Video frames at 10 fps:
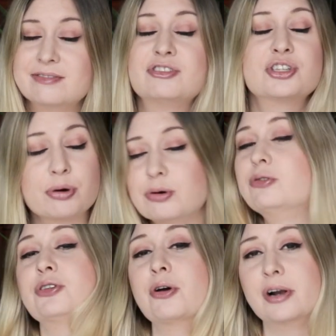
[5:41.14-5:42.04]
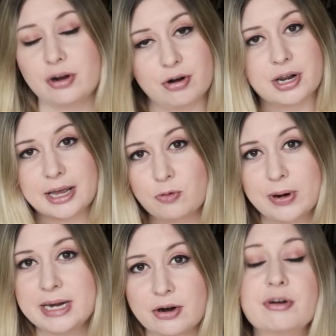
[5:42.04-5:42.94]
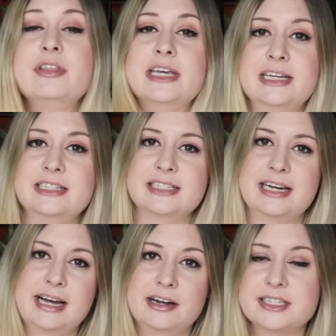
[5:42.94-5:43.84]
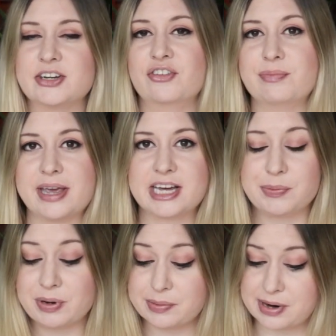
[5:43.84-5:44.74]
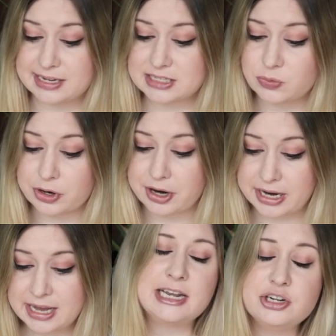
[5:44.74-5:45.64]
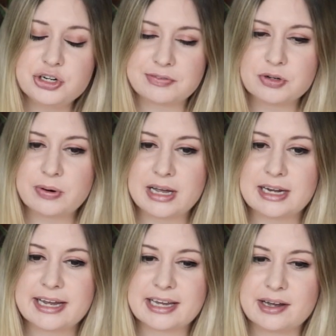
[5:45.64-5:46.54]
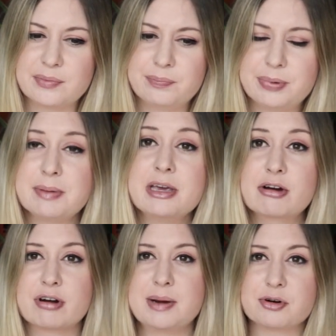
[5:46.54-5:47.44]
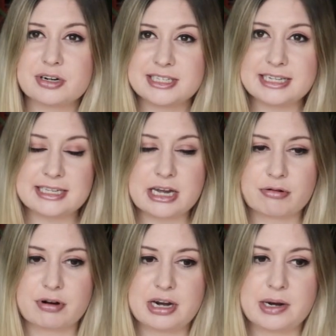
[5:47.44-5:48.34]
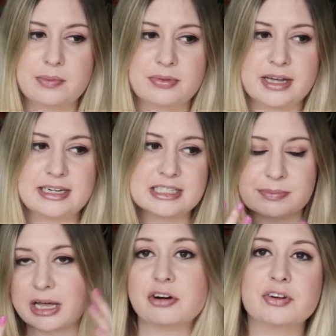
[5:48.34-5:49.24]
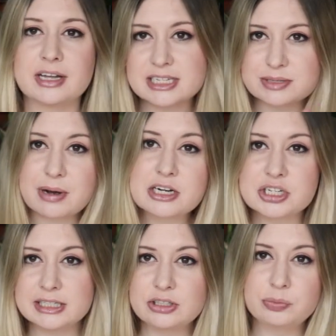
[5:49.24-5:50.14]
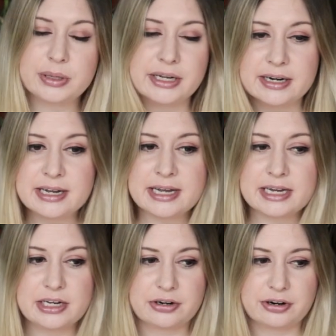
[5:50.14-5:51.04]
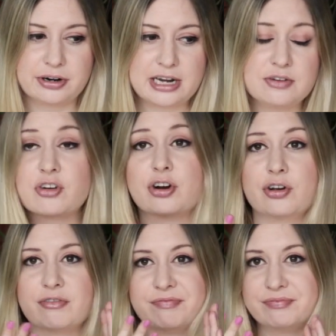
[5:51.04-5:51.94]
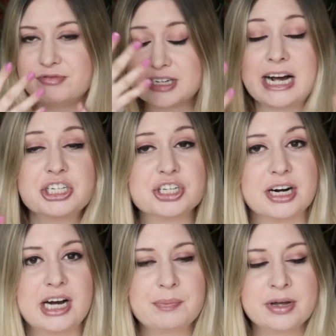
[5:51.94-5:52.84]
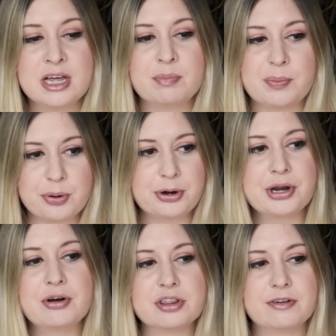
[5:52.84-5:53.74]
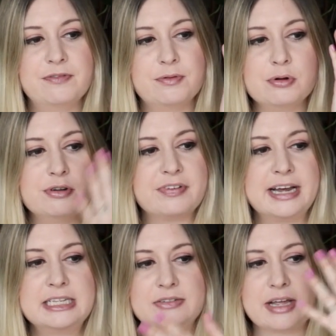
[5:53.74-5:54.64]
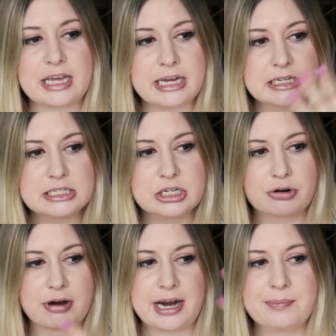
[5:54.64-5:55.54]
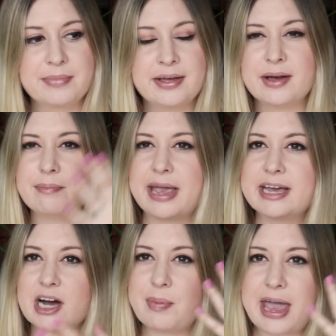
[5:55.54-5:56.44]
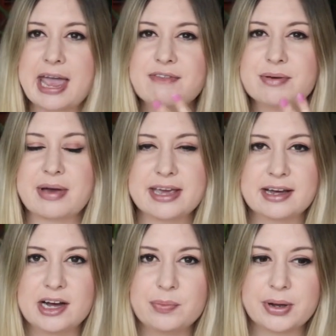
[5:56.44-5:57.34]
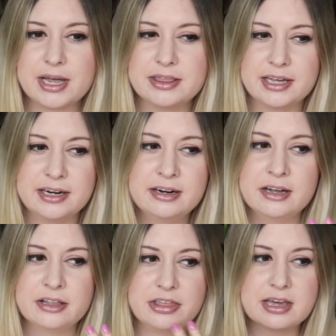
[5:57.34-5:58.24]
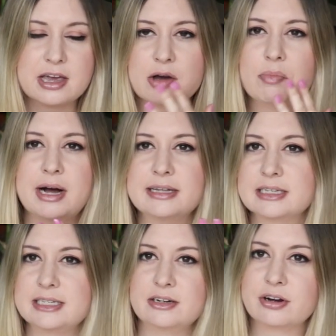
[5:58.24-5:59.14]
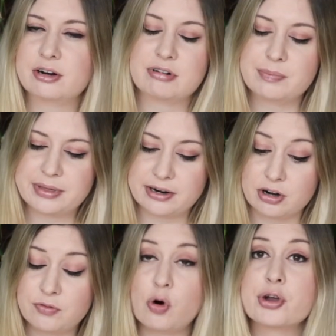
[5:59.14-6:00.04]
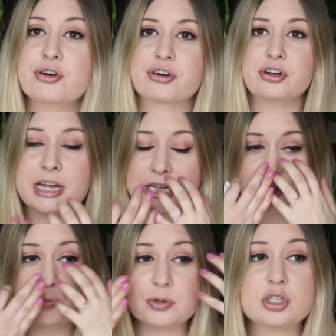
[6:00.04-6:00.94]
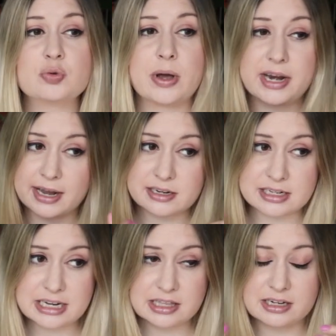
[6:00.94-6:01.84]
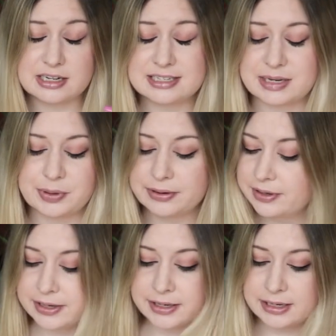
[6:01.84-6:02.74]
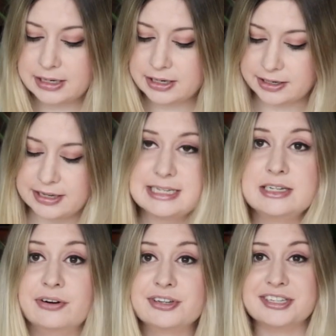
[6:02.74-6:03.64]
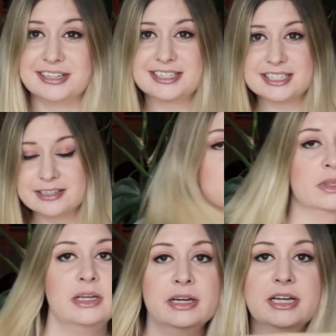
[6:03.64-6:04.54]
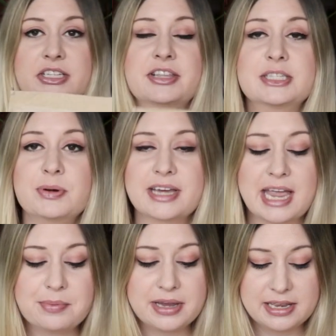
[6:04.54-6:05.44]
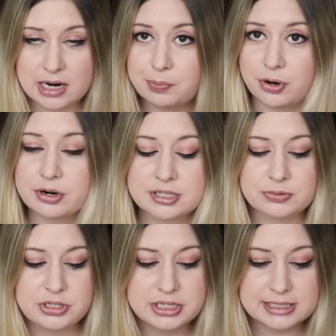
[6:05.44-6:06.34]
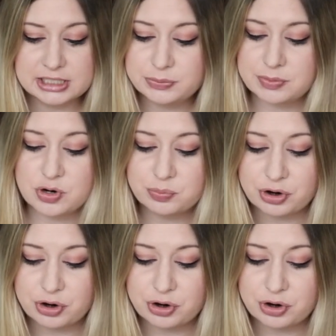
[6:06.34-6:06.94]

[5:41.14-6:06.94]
so long. Like, we know the ins and outs of makeup and mask wearing. And you do have to wear like a BB cream or a CC cream. That doesn't matter if it gets smudged a little bit, you know, and you've got to touch it up. But putting on the full face of like Instagram makeup, heavy makeup, and then thinking a mask is not going to rub that off, or you're not to get super sweaty underneath it in summer, it's nonsense. So this one came in a box, which is a little bit more